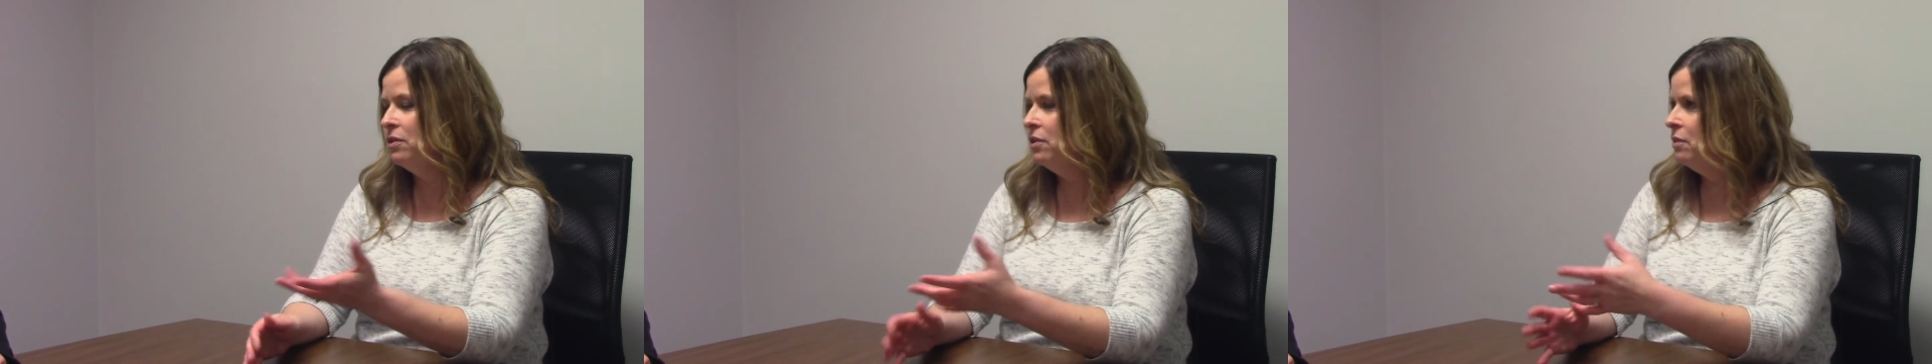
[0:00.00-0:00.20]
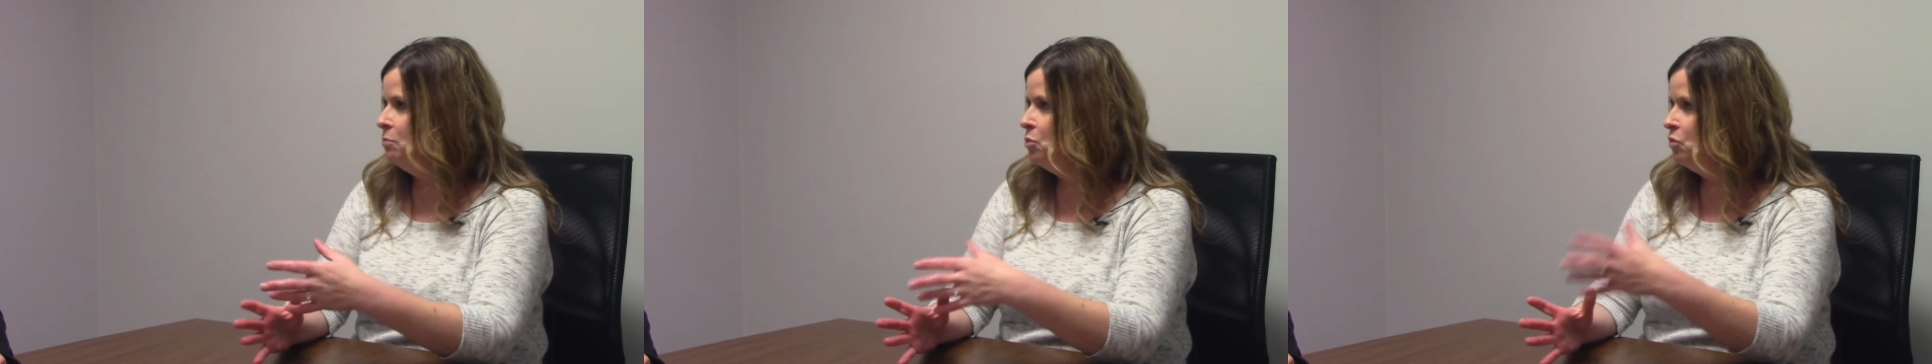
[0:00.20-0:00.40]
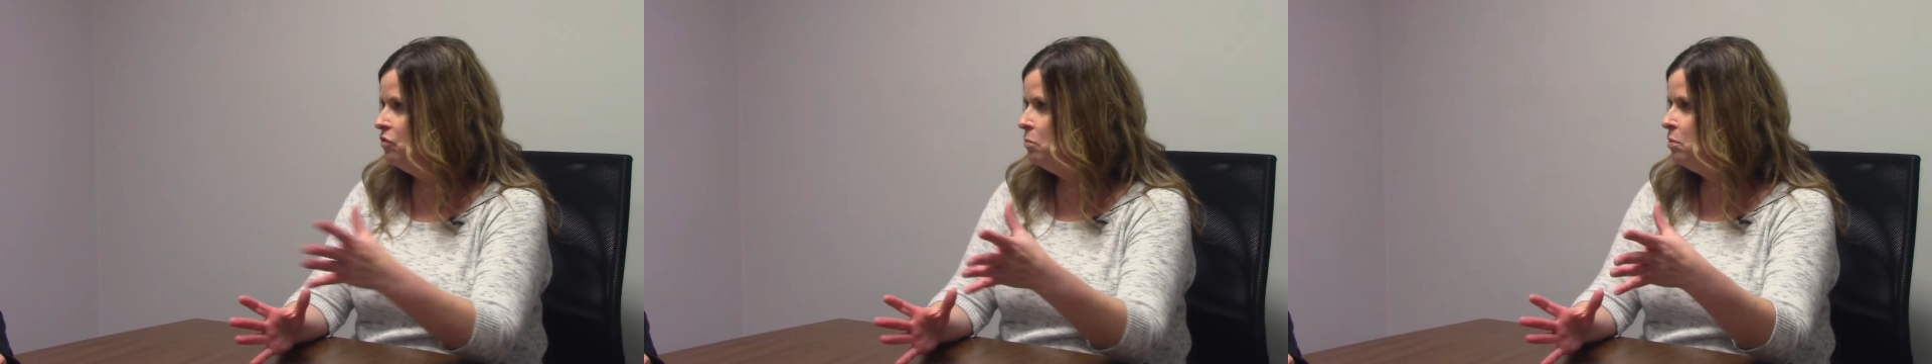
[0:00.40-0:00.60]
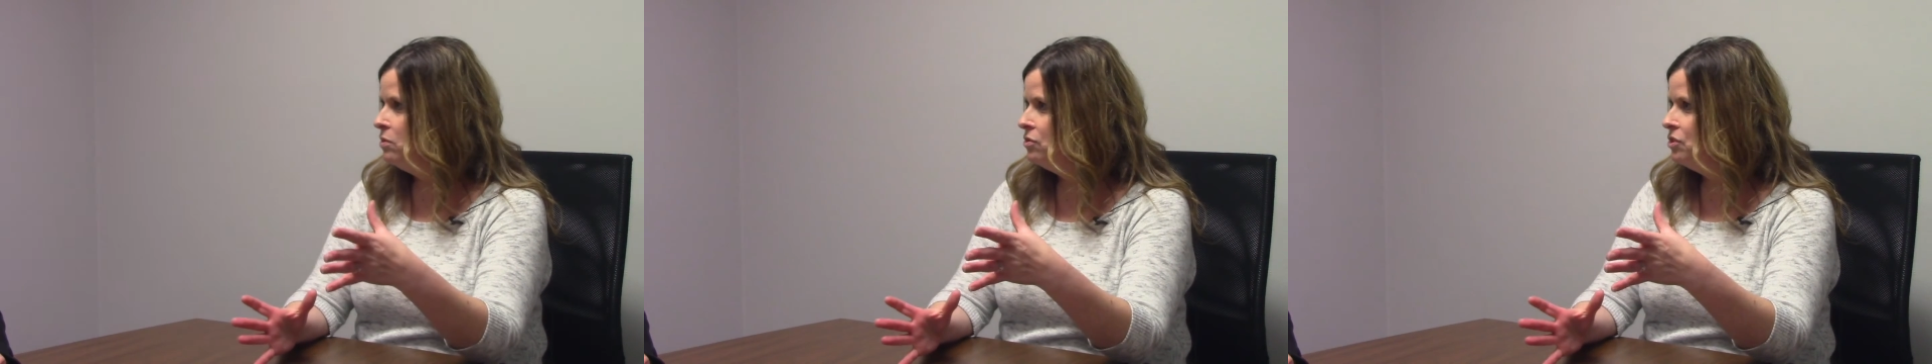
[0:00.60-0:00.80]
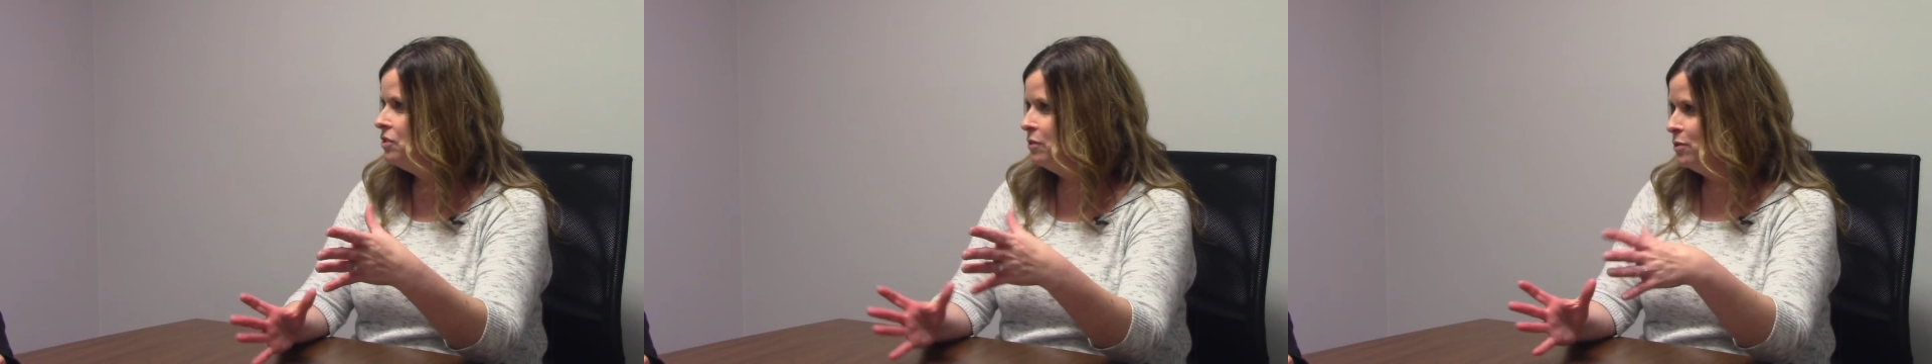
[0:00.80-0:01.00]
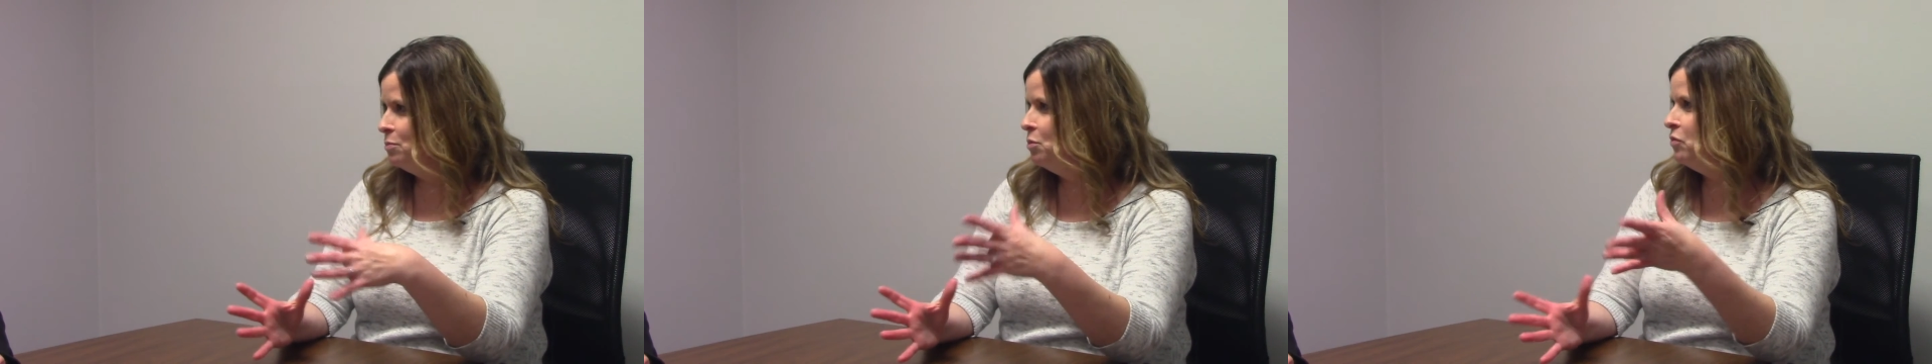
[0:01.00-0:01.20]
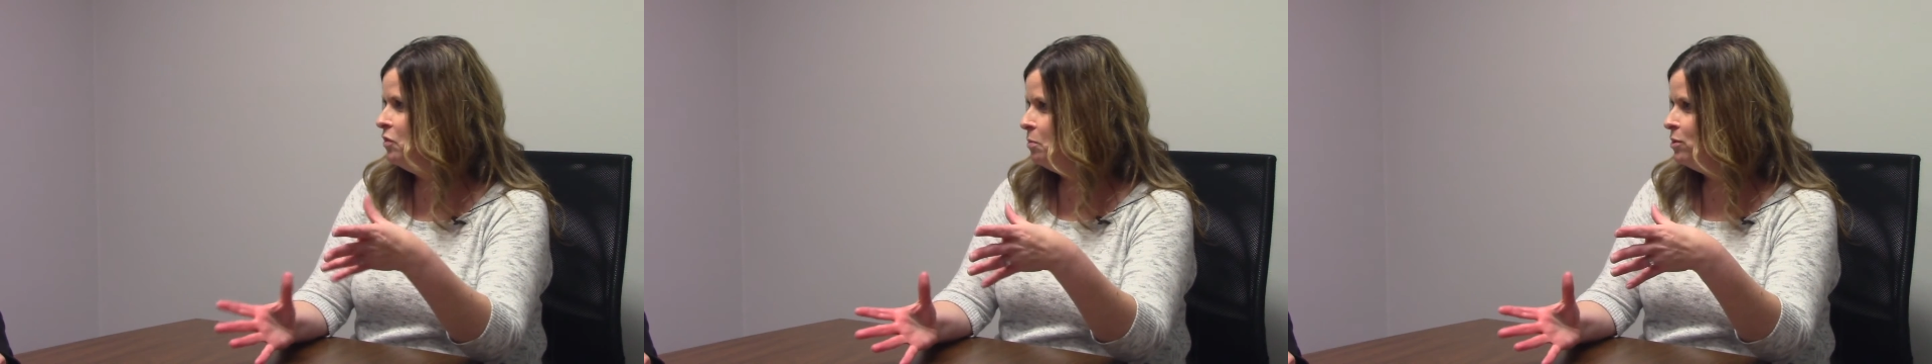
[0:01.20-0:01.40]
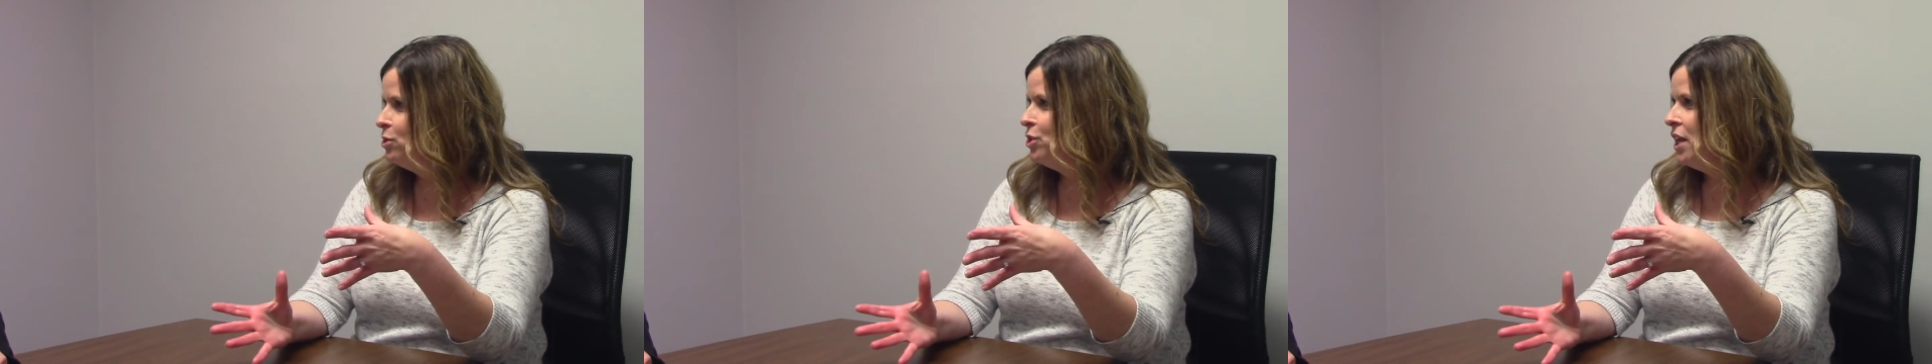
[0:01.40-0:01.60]
they're movable, those
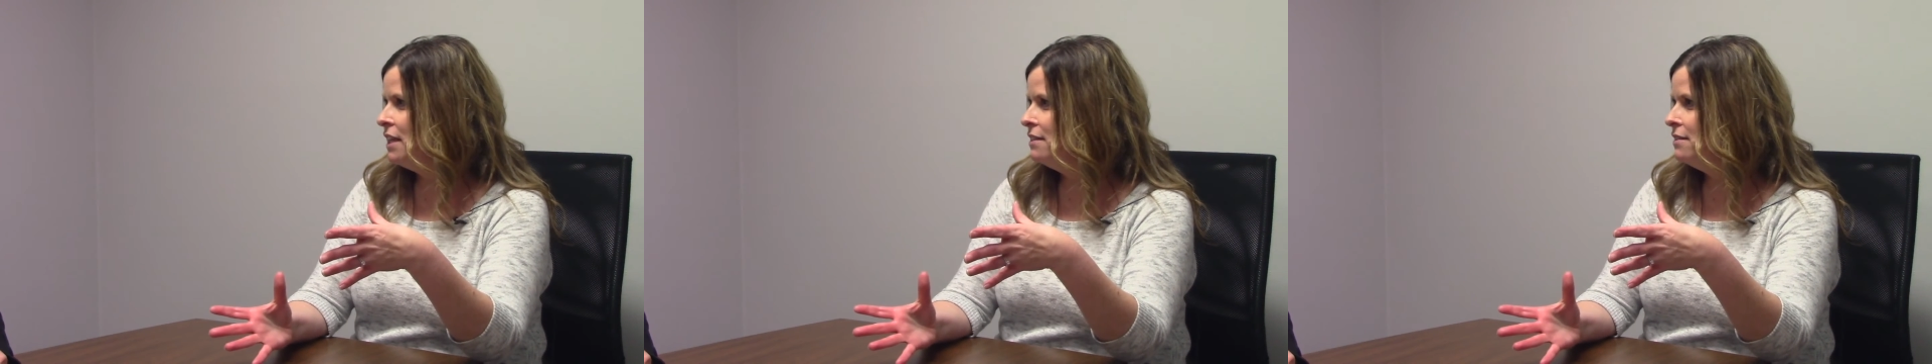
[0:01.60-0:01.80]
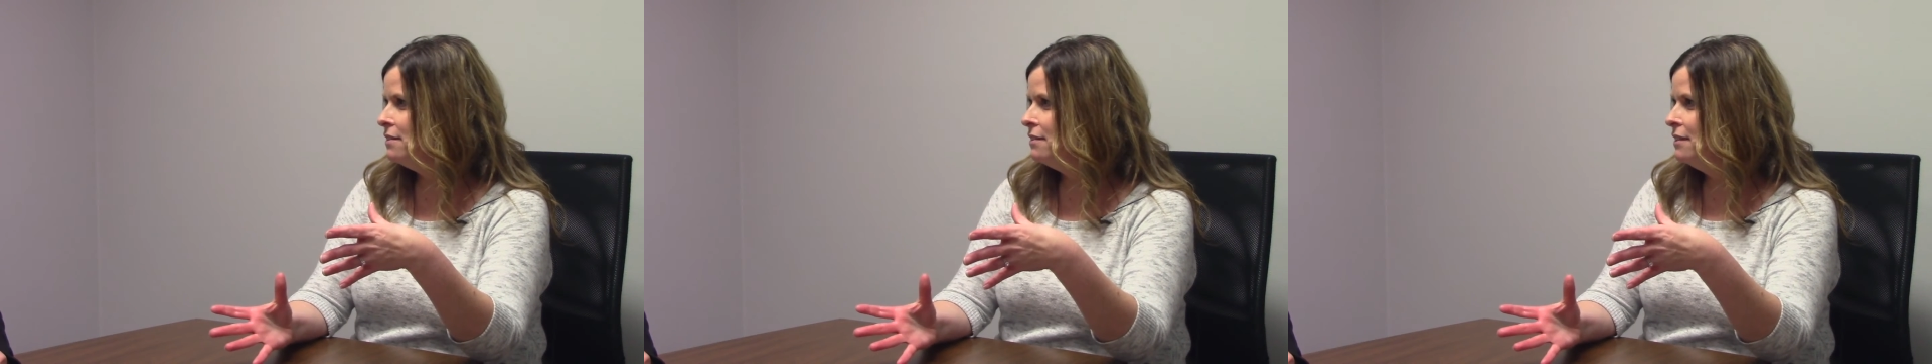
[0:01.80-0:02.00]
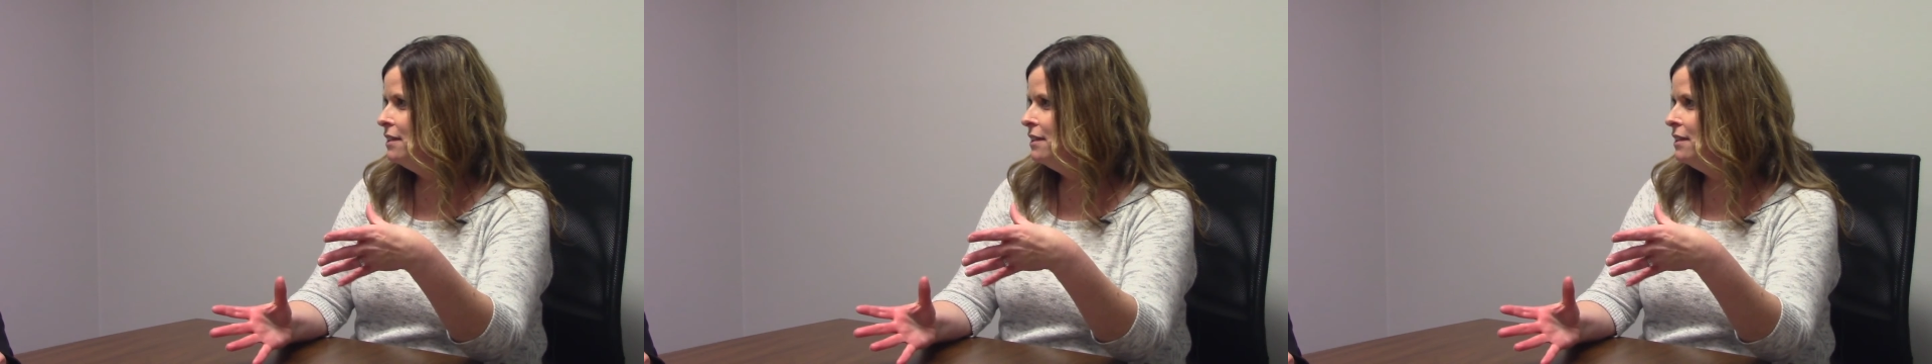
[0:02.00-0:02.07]
movable sheds,